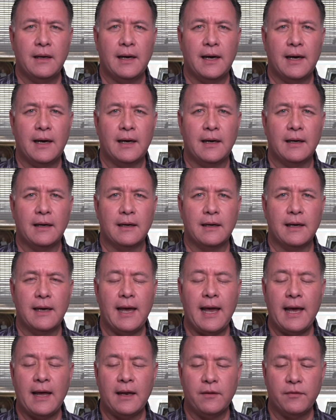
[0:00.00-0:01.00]
Uh,
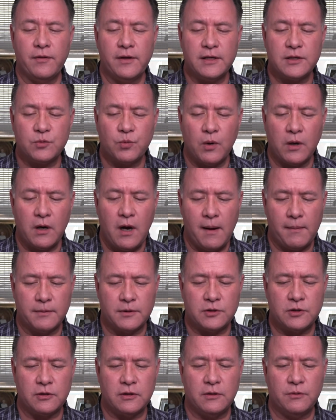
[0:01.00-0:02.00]
and this one
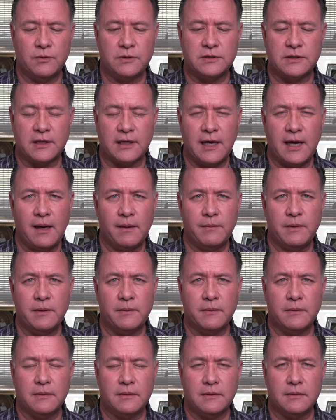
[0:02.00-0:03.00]
opportunity was to come
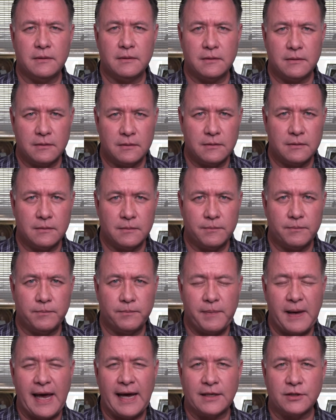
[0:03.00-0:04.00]
and
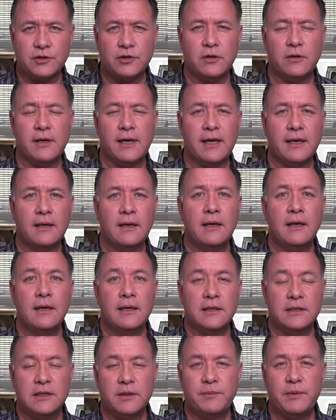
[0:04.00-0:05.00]
pastor and
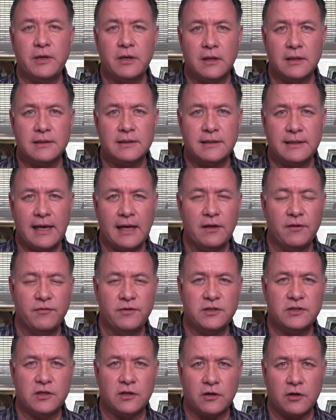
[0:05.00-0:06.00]
to be on
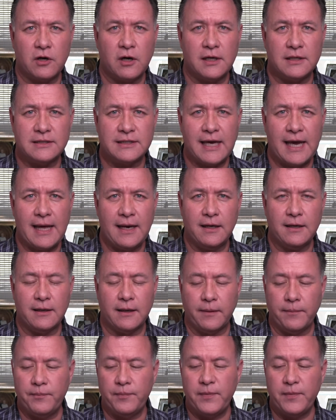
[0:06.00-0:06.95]
television across Canada